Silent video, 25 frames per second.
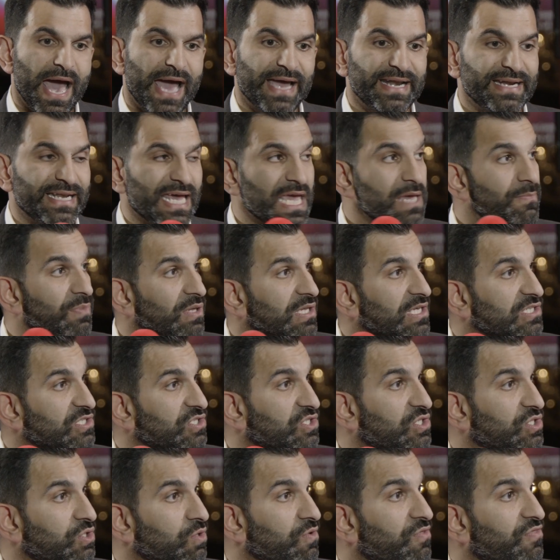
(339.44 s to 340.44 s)
enable
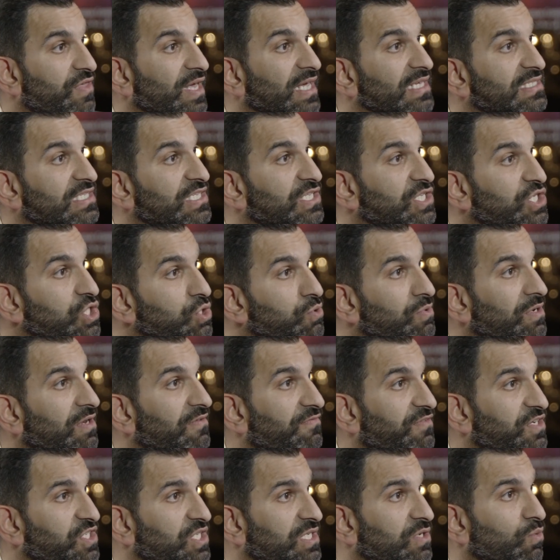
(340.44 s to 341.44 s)
us to do things in new and
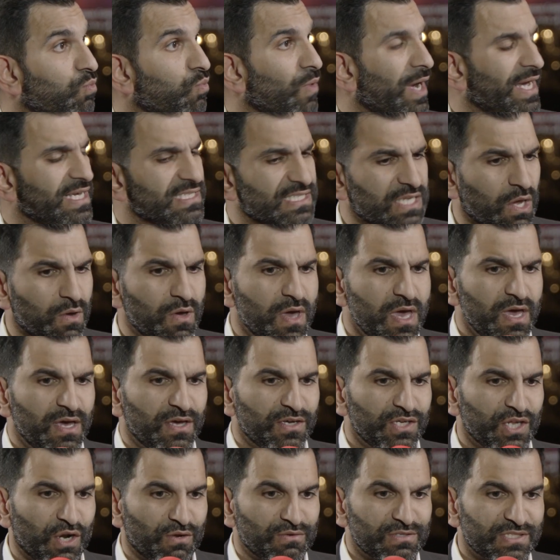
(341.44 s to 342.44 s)
efficient ways? So,
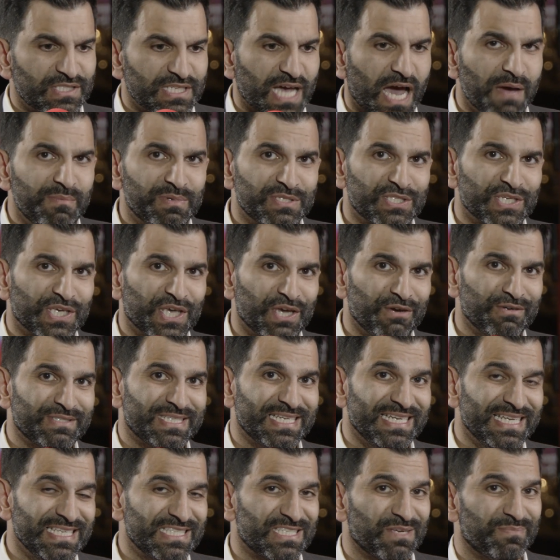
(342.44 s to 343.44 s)
you know,
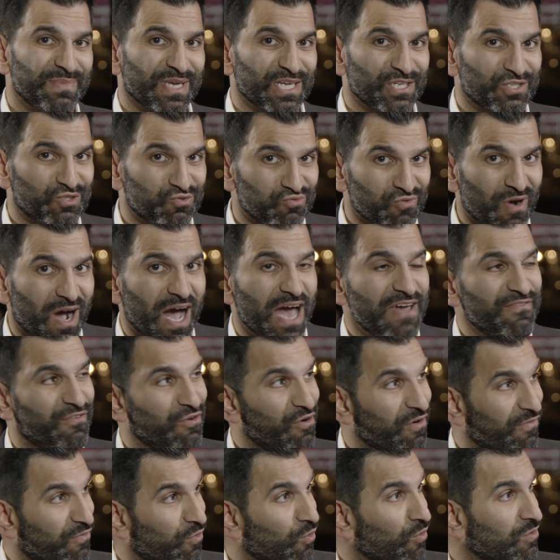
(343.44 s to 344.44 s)
cybersecurity needs to be a
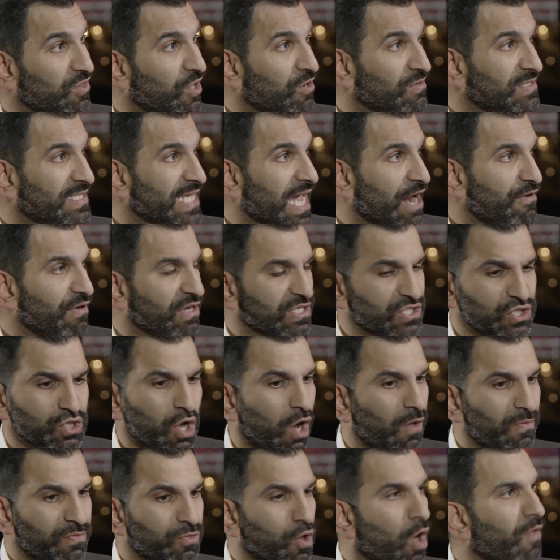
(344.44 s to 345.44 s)
driver of all those areas,
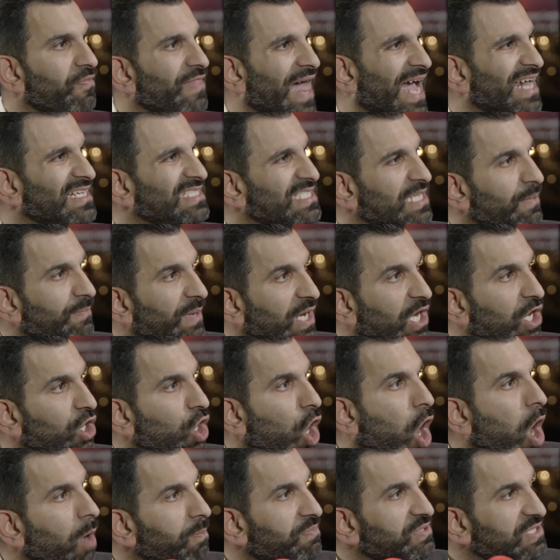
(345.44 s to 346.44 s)
not that
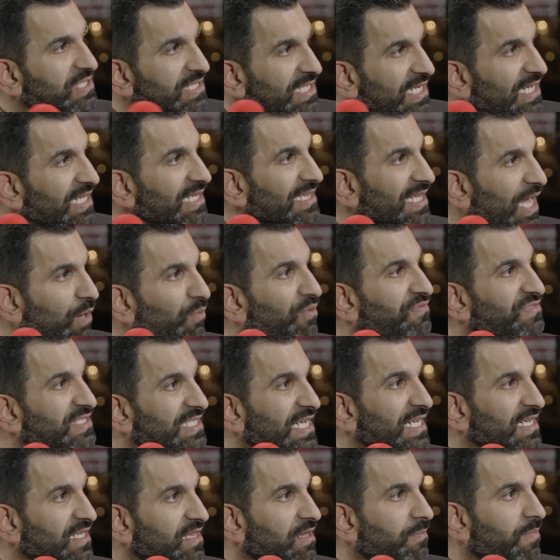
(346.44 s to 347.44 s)
typical obstacle that we've
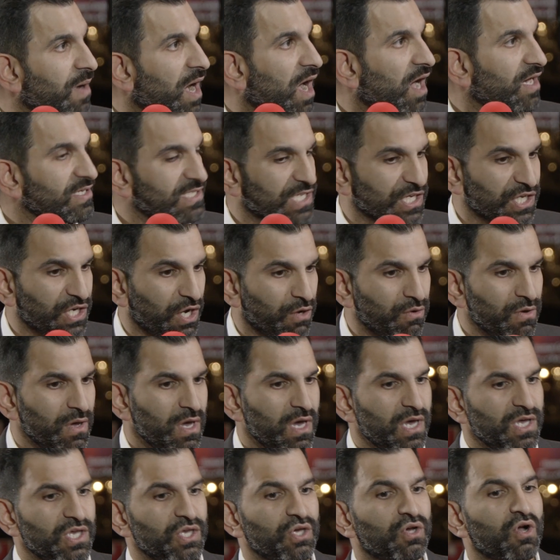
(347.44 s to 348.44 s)
seen in the past that, you know,
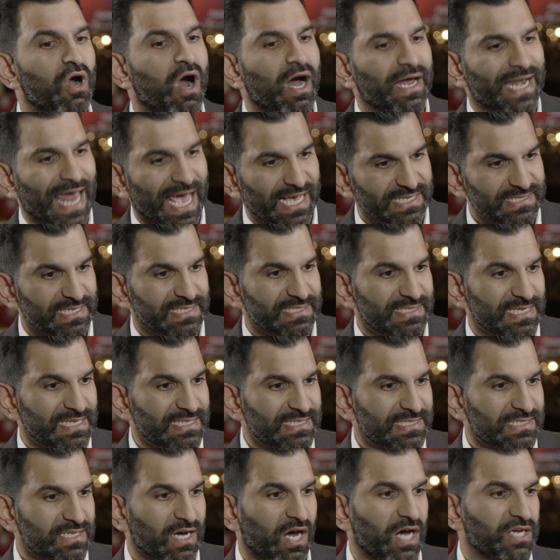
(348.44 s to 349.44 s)
you can't access
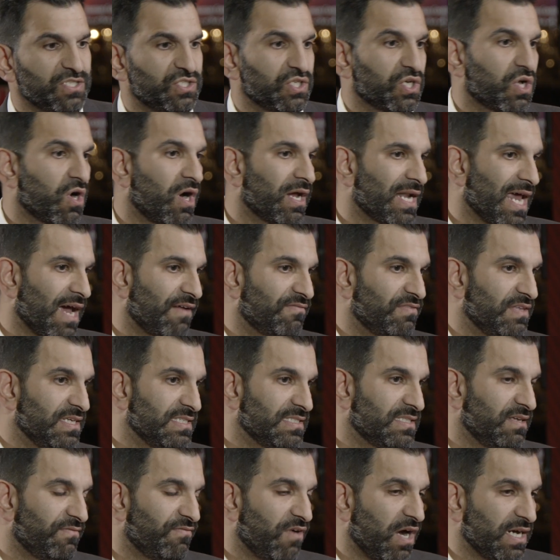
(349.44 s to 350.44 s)
these sites, you can't have
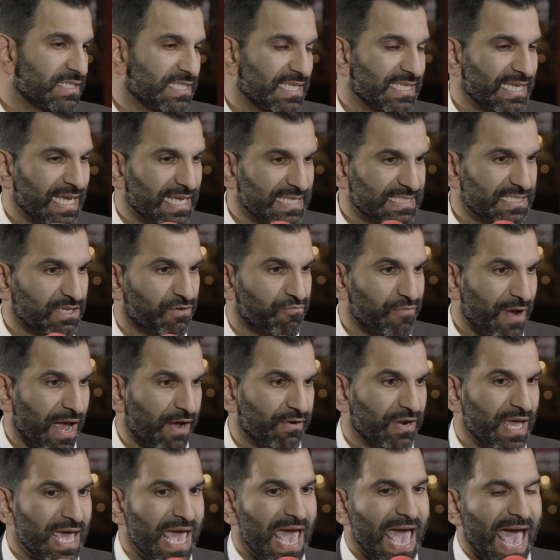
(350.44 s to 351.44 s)
these devices. It's
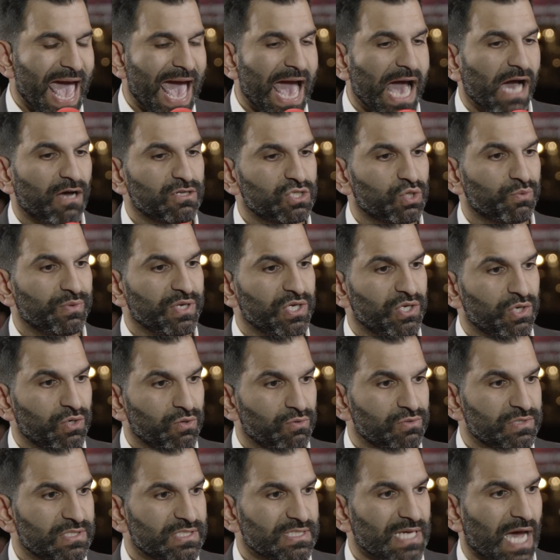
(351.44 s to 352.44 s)
around how do we
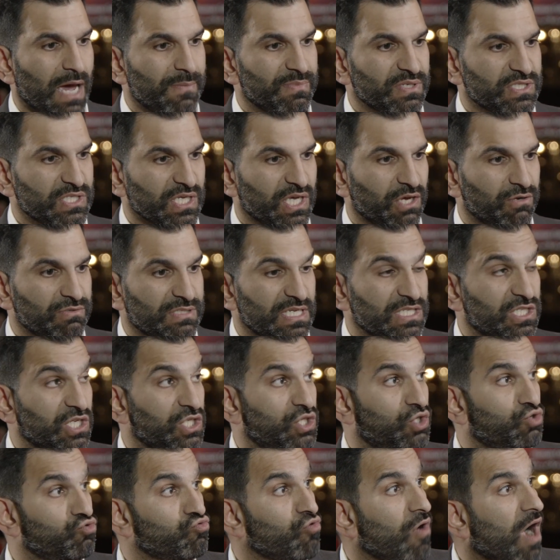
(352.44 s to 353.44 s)
use cybersecurity
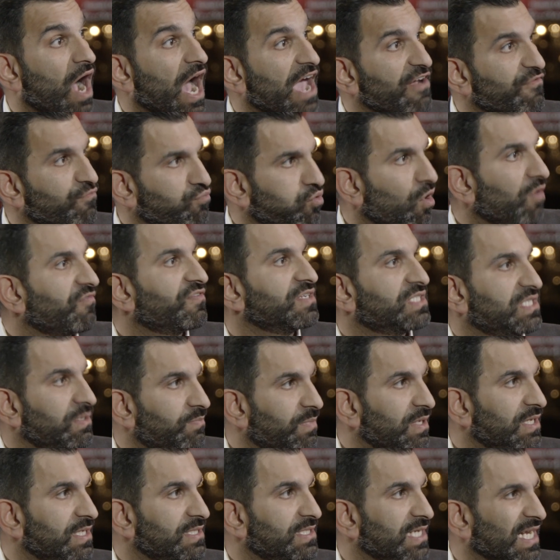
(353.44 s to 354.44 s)
to drive
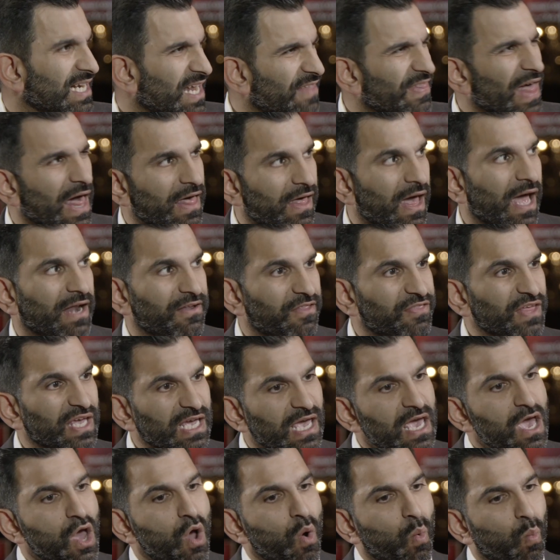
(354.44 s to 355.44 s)
profitability? And I
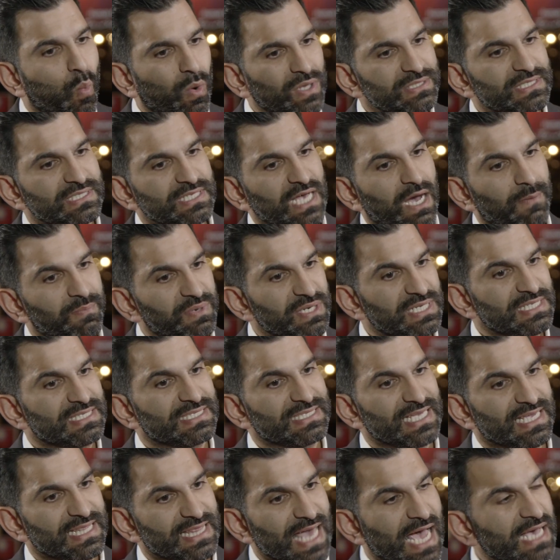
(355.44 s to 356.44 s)
think once companies
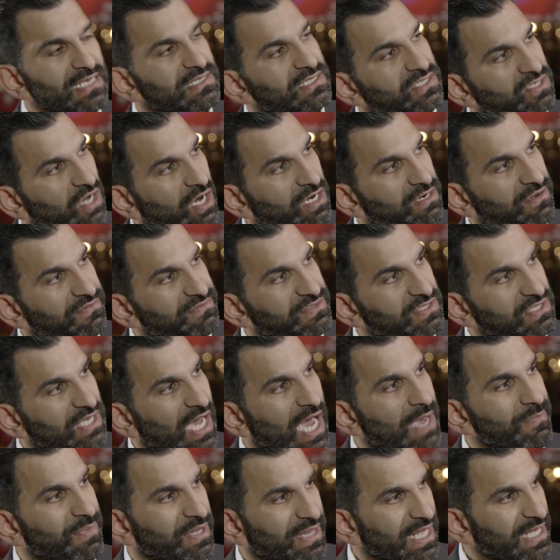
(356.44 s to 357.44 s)
see that side of
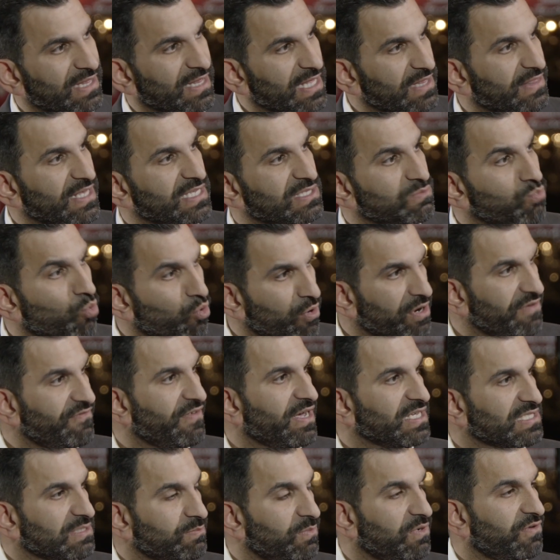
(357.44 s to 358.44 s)
cyber, there's more
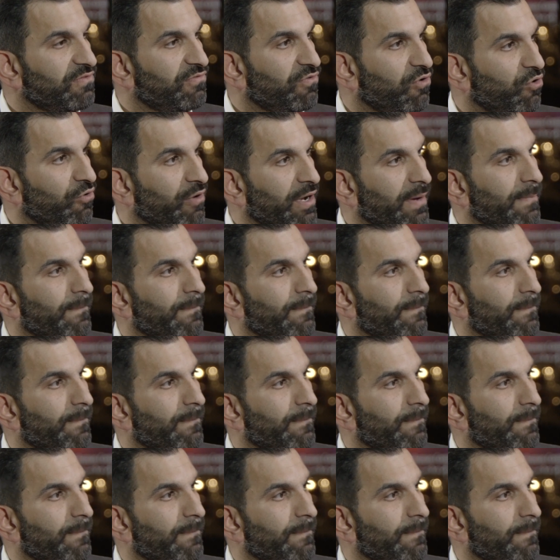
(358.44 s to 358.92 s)
investment for